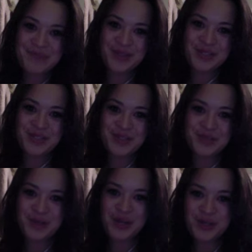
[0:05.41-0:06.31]
going to
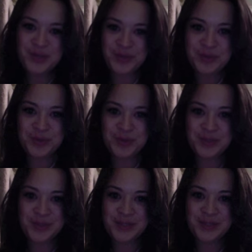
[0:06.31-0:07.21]
walk you through
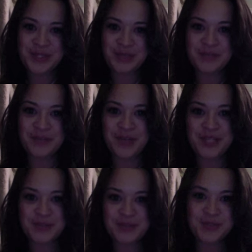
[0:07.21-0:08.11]
closing preferred
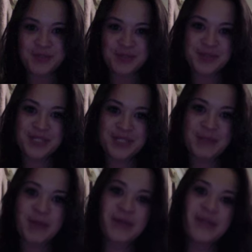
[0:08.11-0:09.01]
customers or closing a
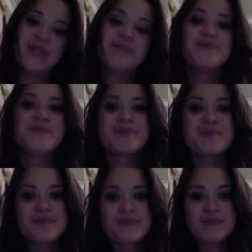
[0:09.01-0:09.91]
spa party.
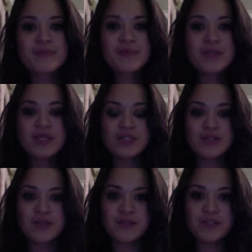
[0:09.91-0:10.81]

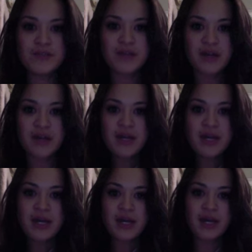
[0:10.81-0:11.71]
So first of all,
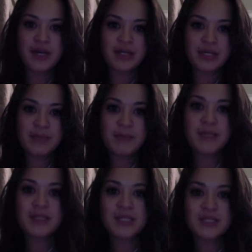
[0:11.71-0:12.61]
keep in
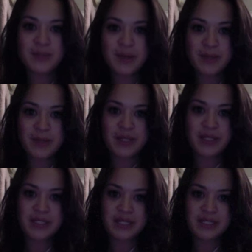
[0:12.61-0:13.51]
mind that a spa party
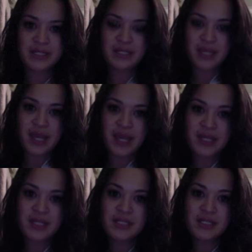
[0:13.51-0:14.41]
doesn't
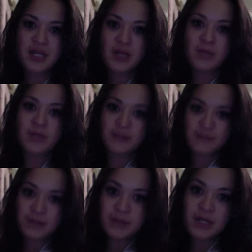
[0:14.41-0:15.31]
end with the
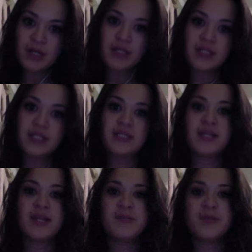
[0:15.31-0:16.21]
flip chart, it doesn't
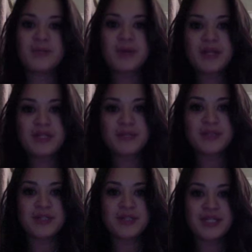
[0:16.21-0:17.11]
end with the product
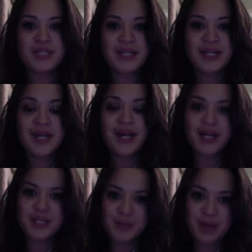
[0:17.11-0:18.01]
demonstration. A
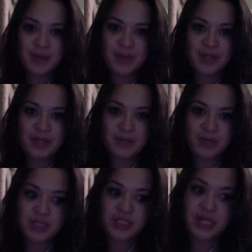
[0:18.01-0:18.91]
spa party
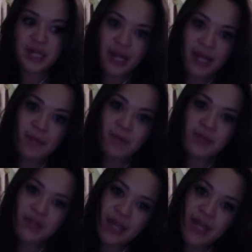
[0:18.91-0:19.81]
really should end with your
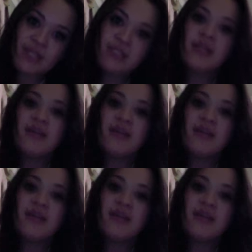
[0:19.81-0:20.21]
guests